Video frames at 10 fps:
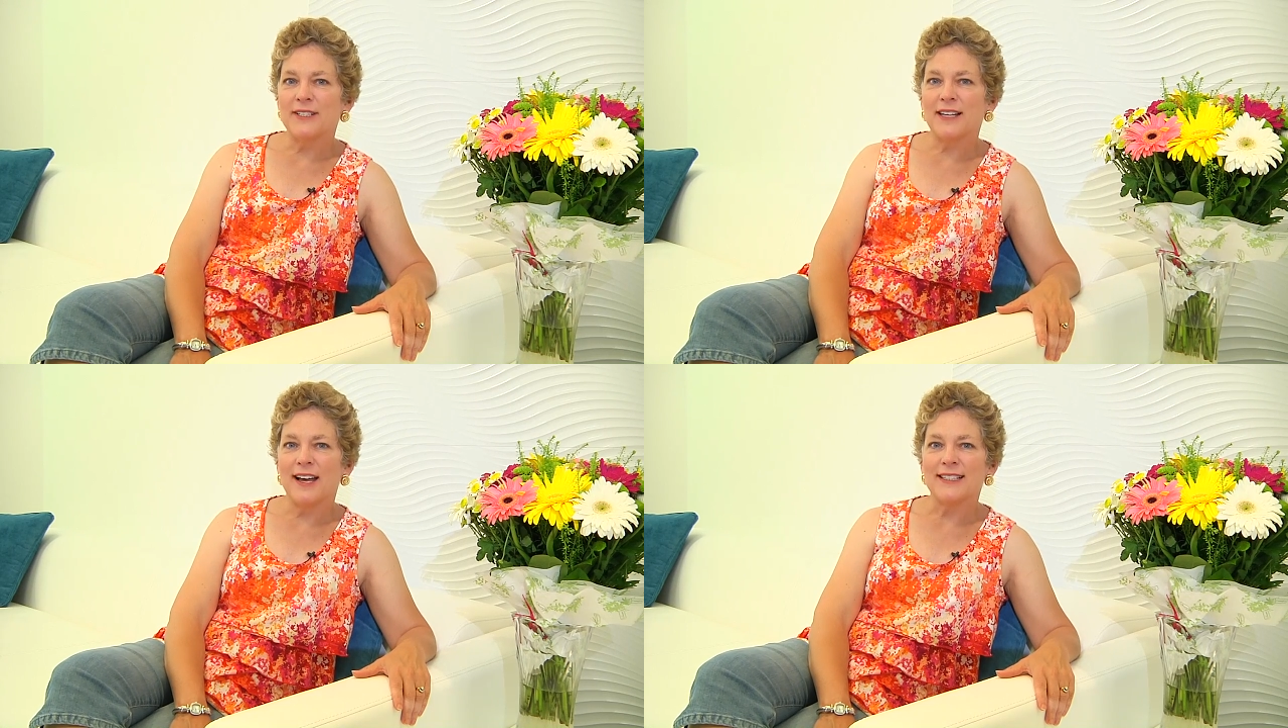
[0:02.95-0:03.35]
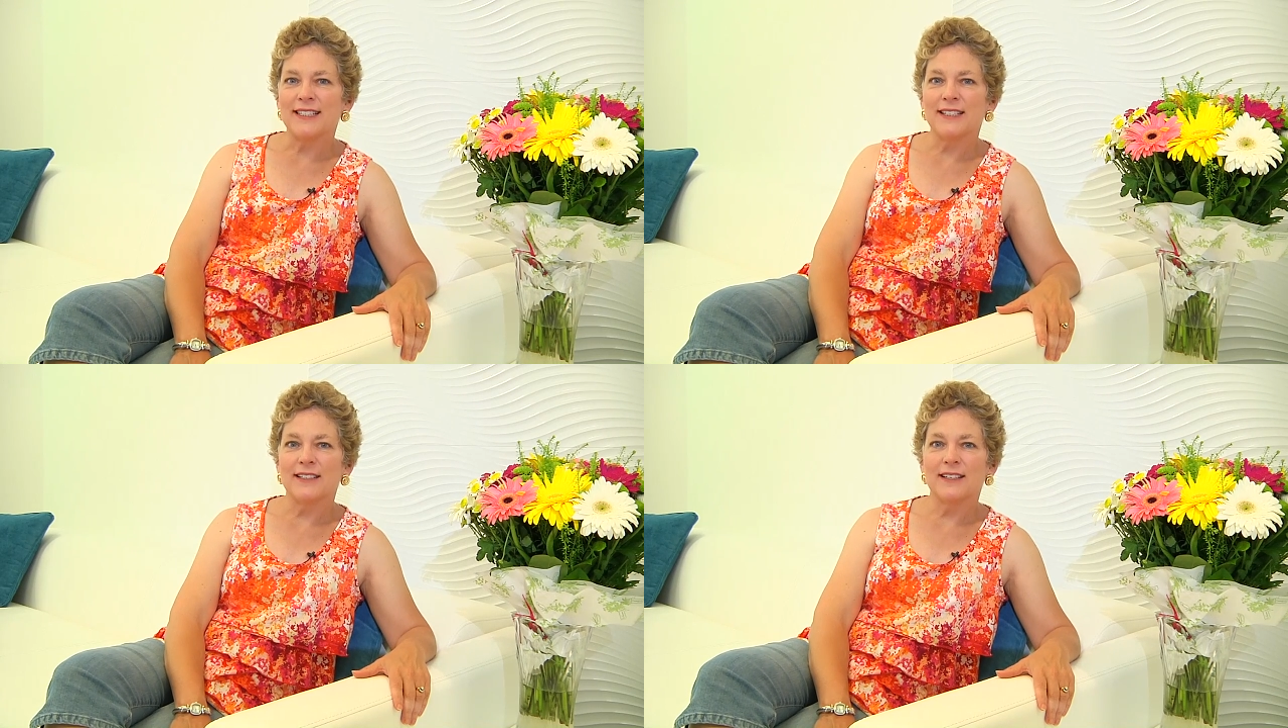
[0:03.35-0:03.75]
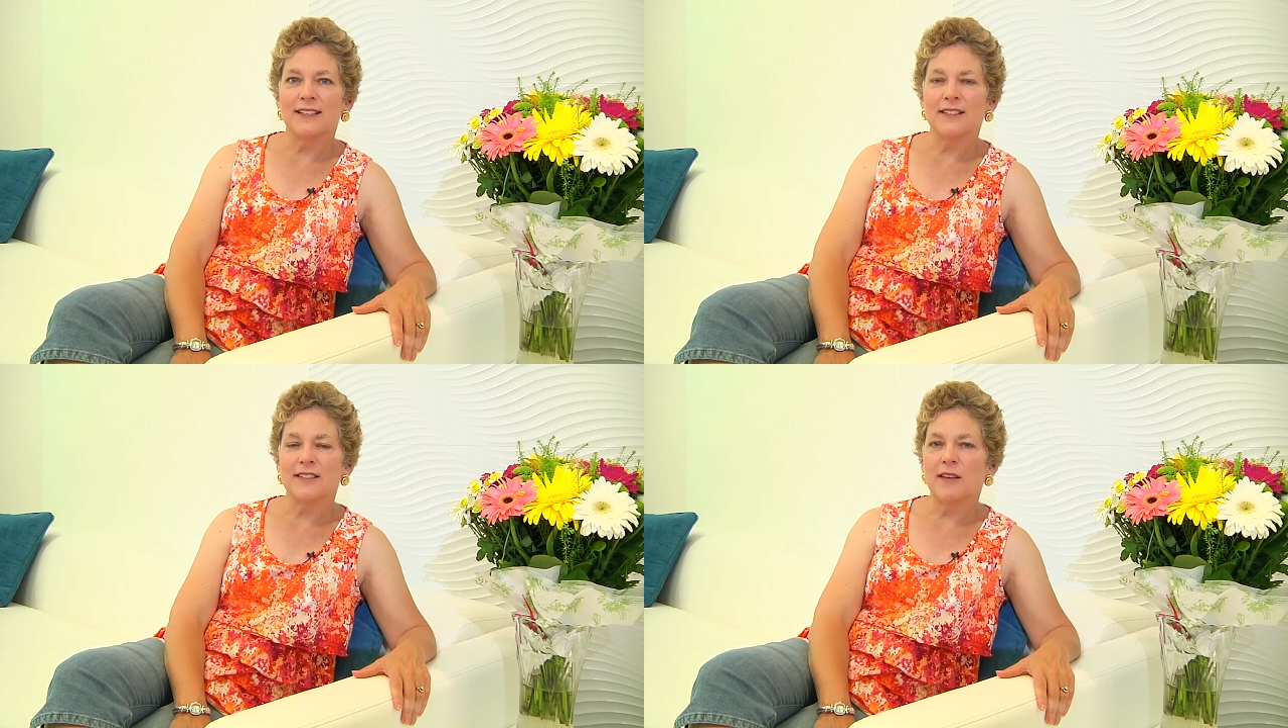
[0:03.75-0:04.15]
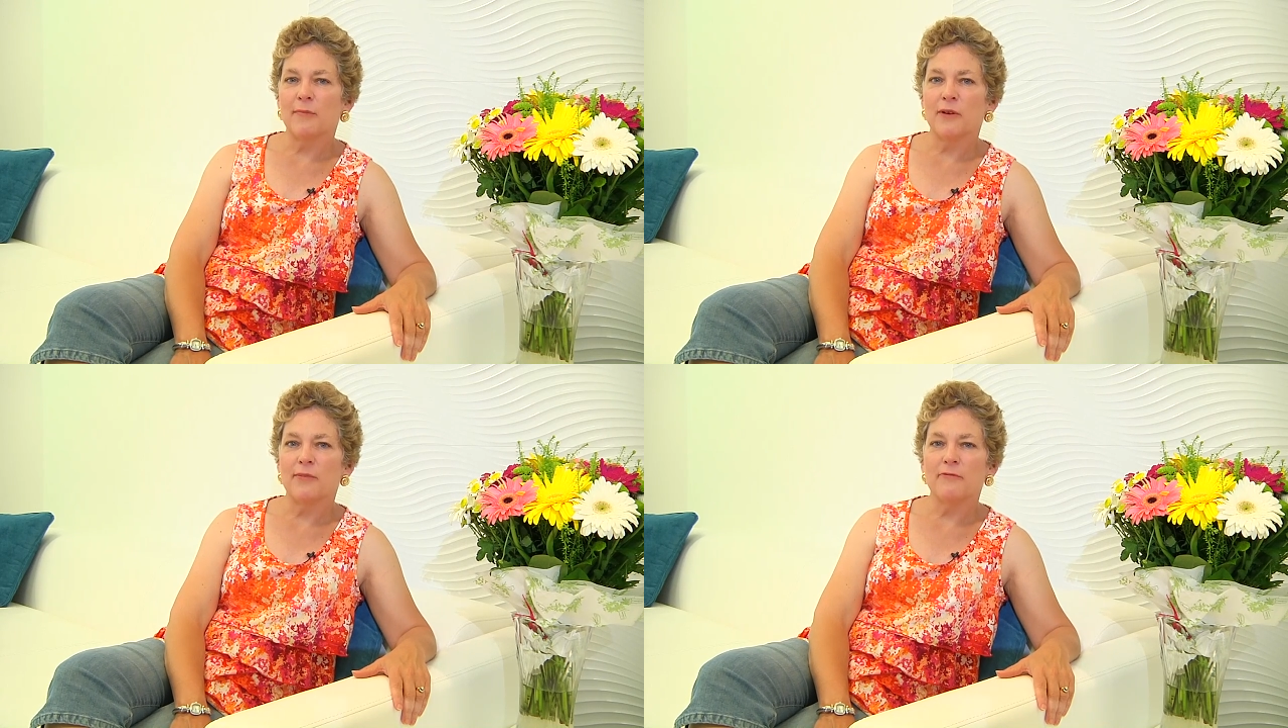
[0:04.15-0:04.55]
Wisconsin. It's a
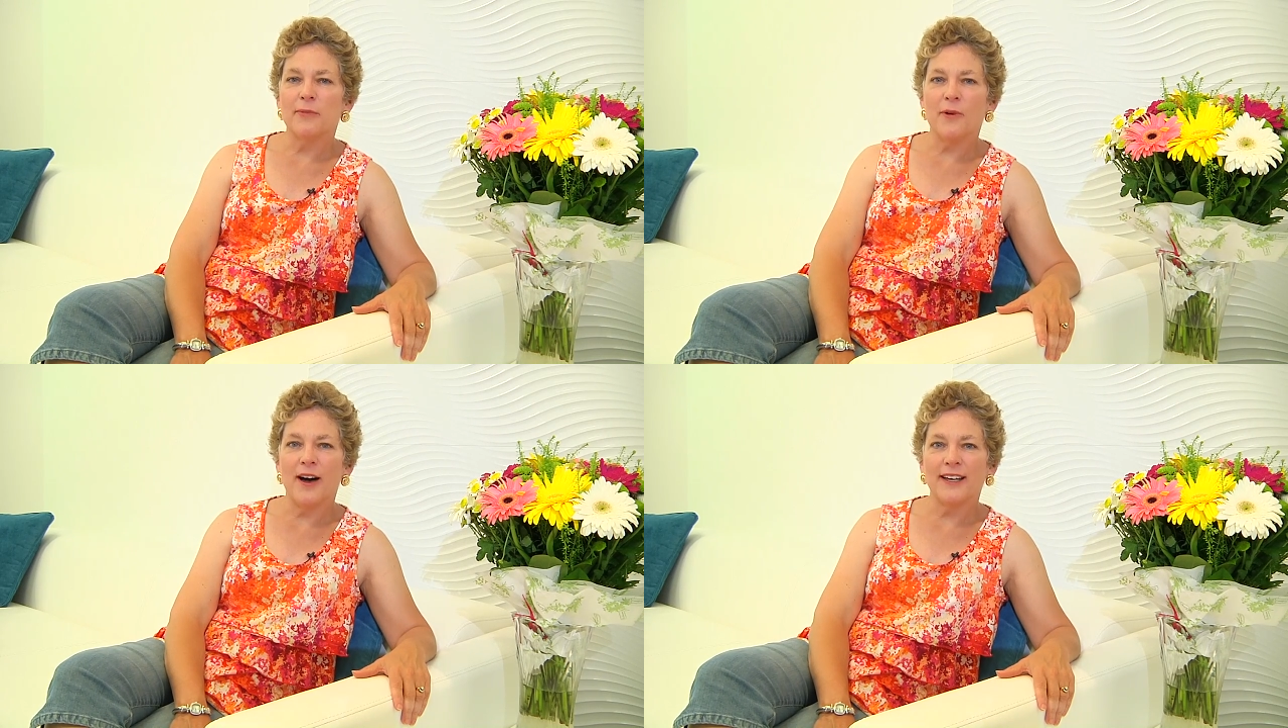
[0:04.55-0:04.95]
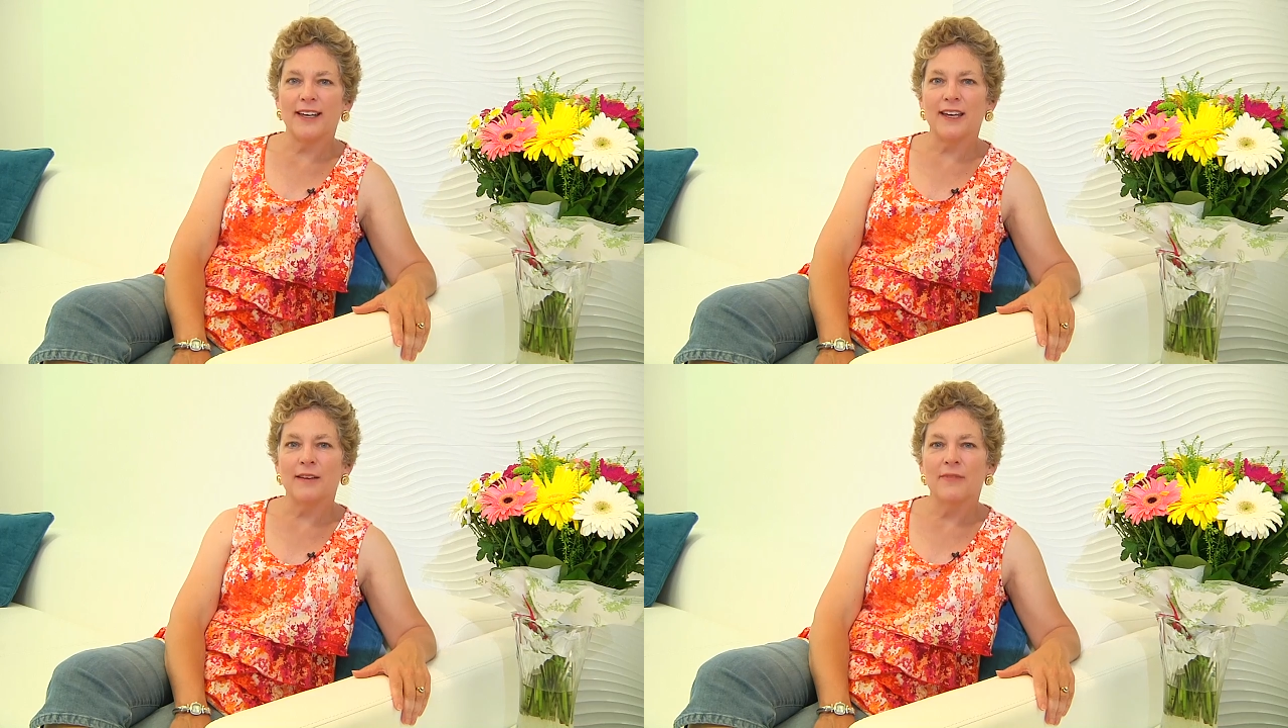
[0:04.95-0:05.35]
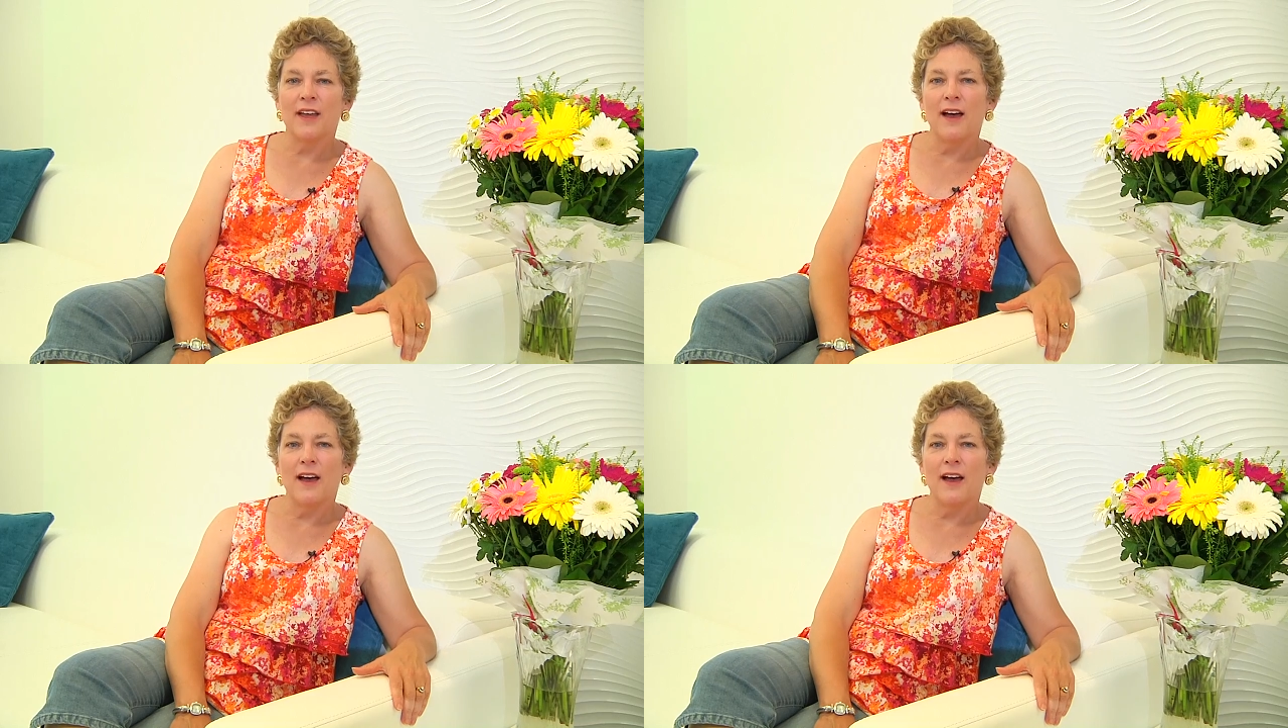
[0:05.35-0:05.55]
suburb of Milwaukee.